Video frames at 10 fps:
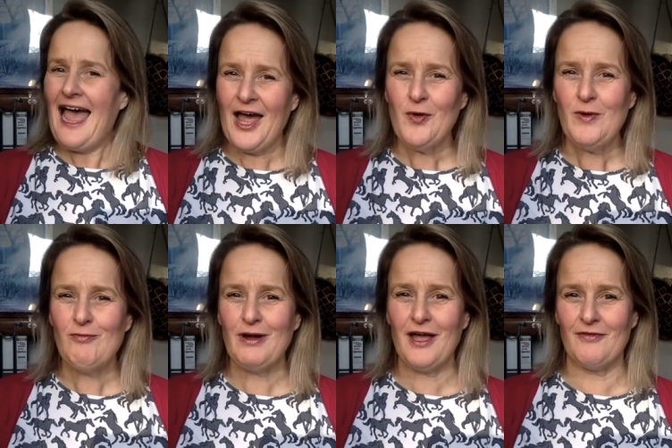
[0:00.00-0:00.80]
How do we
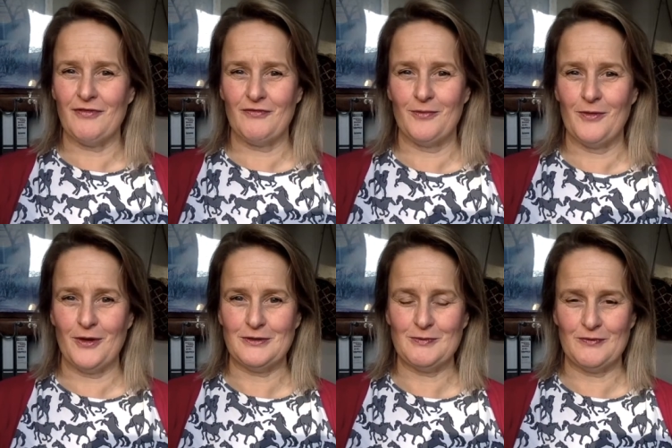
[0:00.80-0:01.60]
recover from
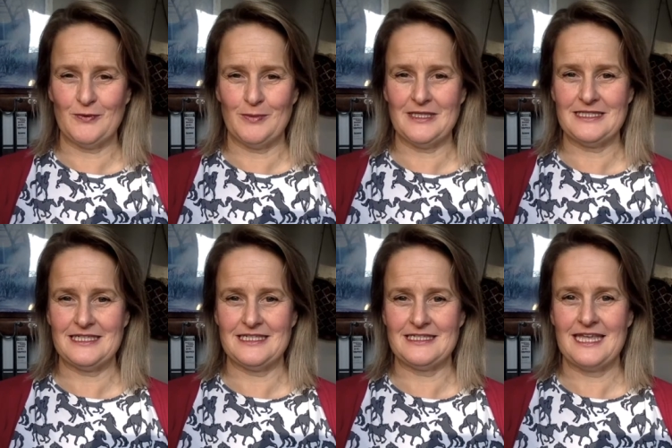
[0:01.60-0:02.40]
those
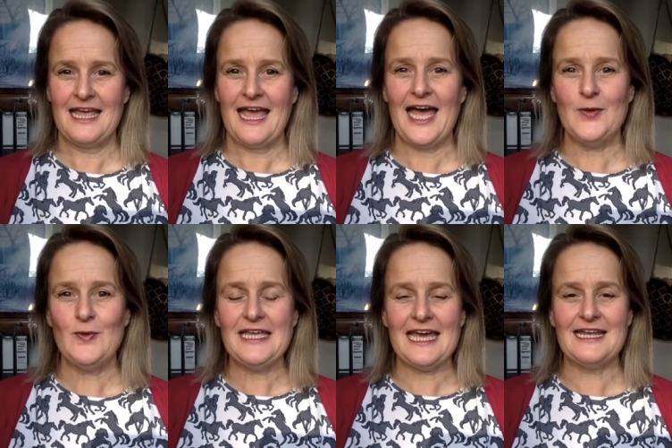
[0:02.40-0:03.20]
performances? How do
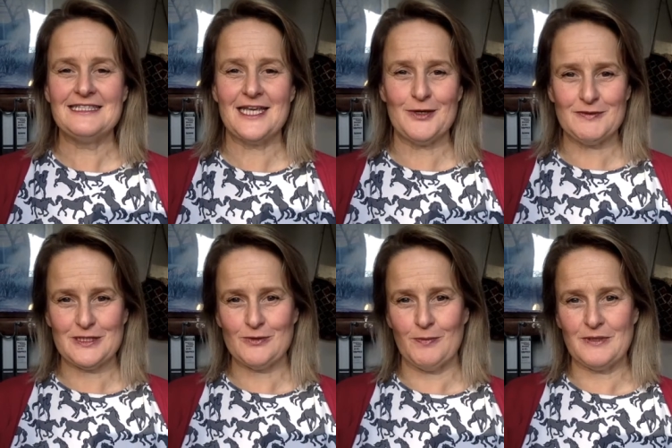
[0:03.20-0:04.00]
we get ourselves
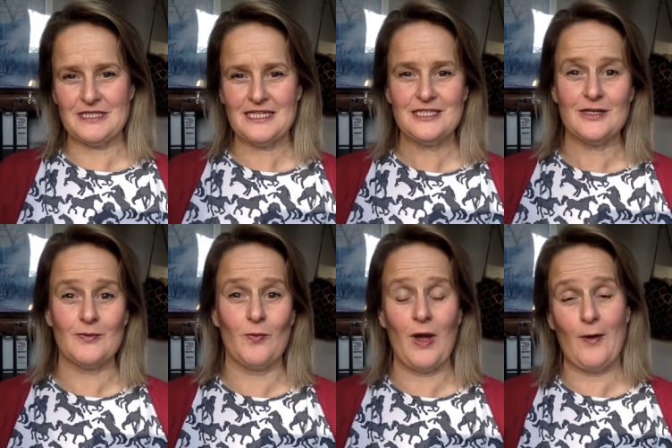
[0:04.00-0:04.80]
to a
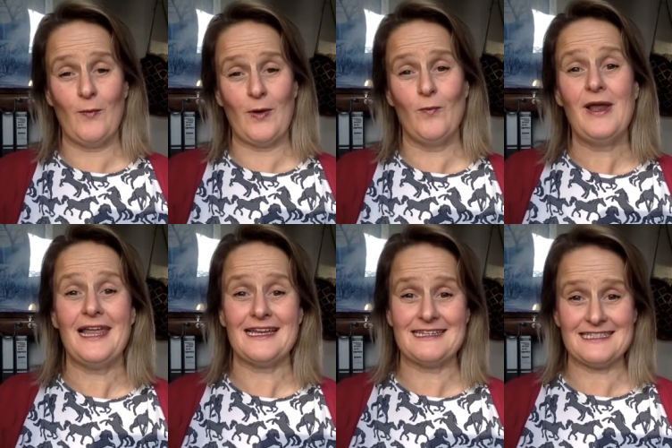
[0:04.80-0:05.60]
position where we're
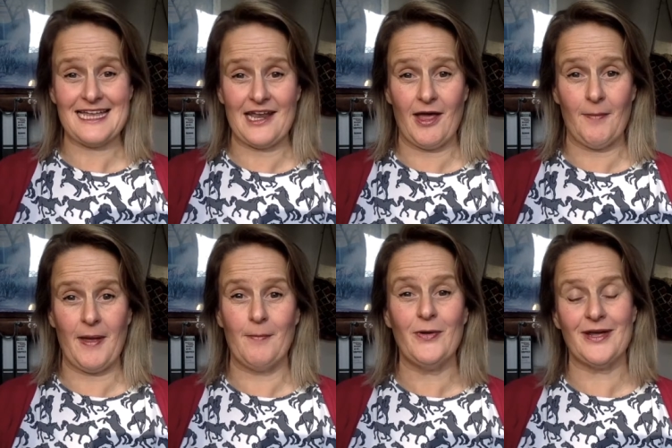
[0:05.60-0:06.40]
willing to stand up
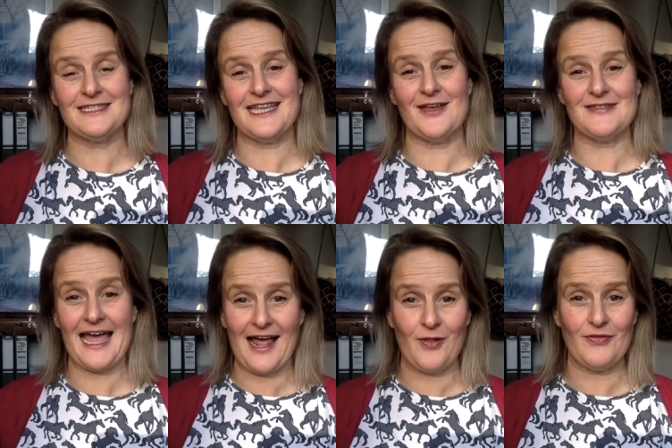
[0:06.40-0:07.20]
and put ourselves
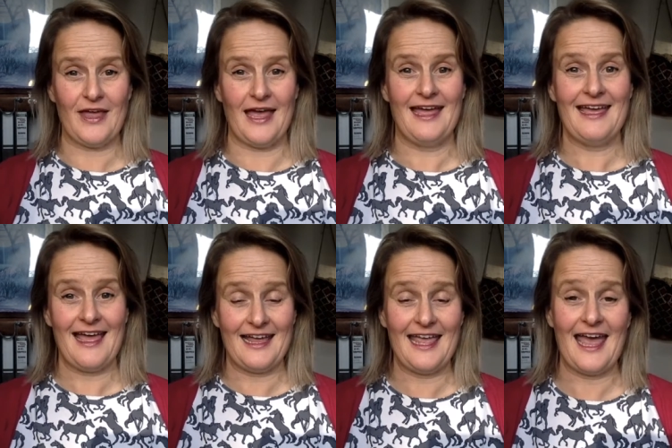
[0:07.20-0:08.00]
out there
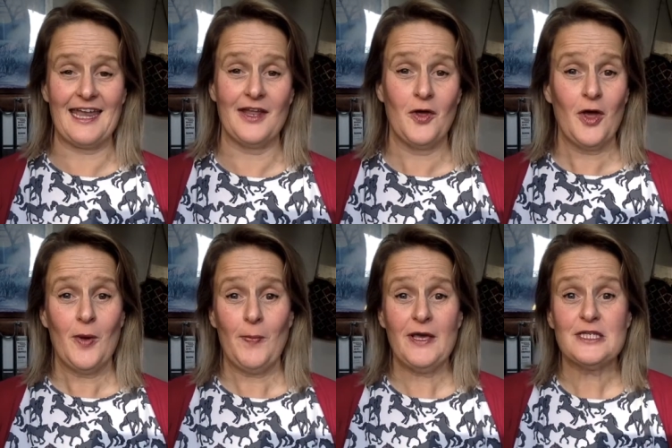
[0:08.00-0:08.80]
again?
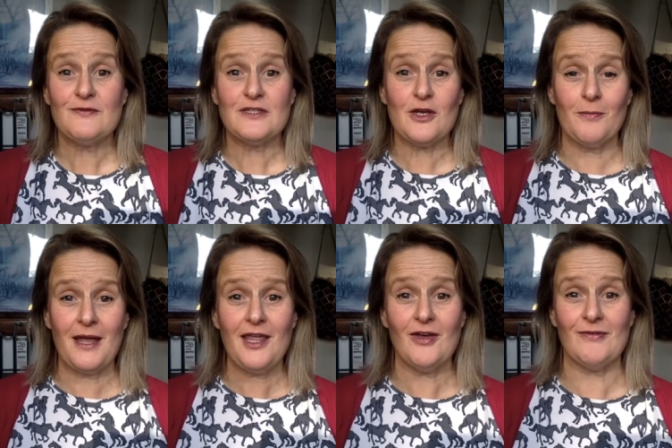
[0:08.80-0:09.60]
Because for so
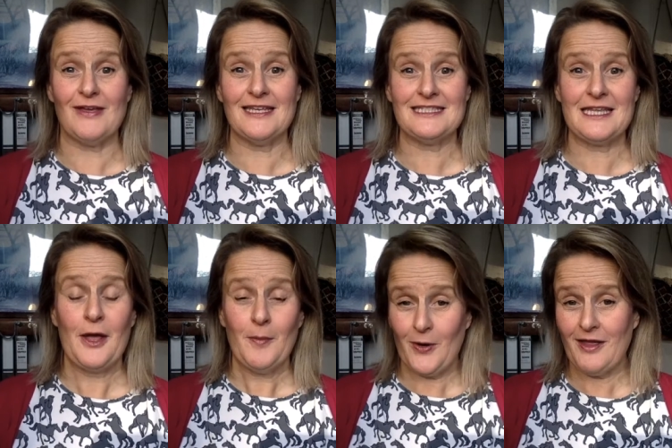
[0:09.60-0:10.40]
many of us,
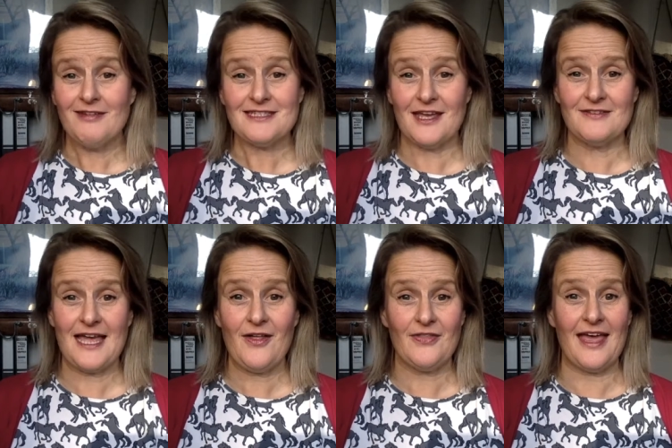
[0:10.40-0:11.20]
putting ourselves
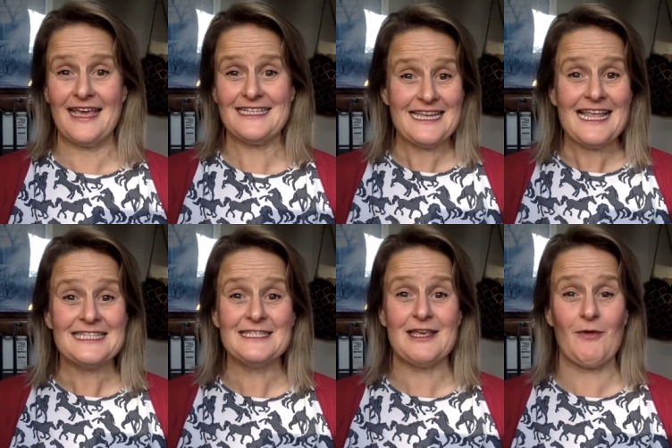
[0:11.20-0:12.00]
out there is a
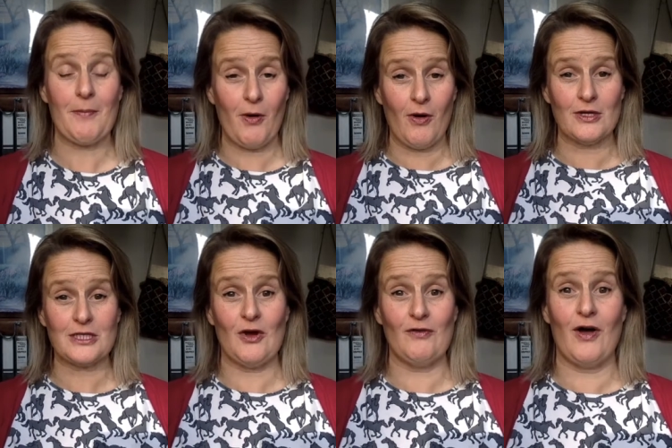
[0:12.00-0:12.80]
necessary part
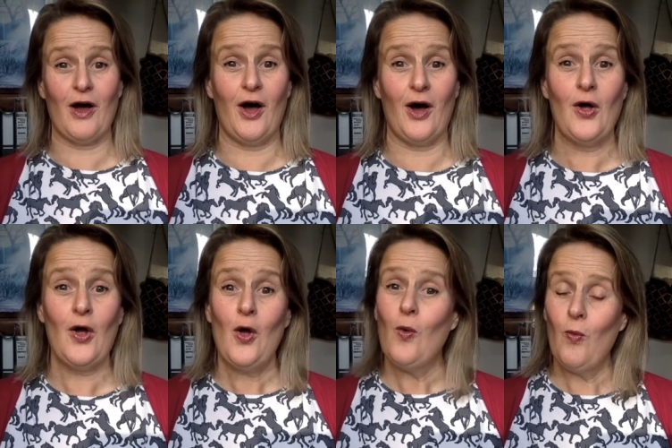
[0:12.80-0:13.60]
of our
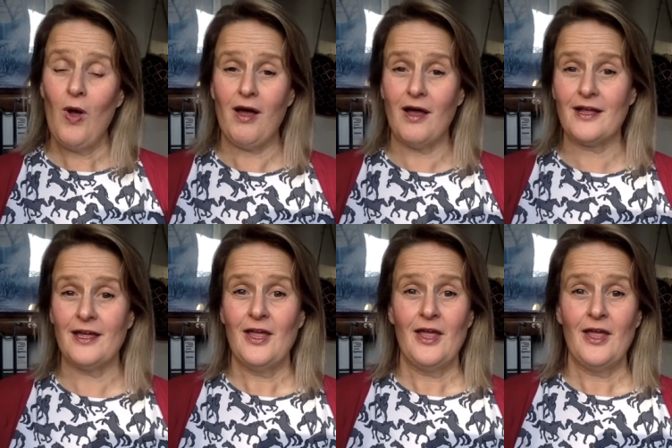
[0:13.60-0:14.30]
work,